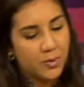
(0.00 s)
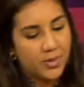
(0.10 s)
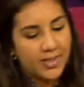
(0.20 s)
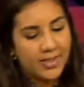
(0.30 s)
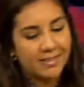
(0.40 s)

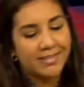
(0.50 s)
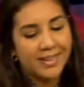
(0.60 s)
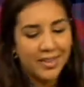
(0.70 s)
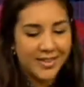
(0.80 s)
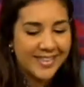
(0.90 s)
this,
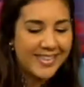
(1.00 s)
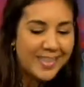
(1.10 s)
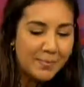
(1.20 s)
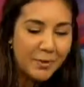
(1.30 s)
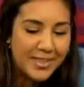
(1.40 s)
you can see
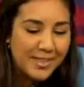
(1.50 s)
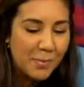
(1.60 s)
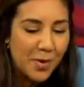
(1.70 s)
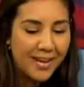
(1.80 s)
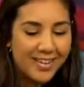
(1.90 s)
this pretty smaller.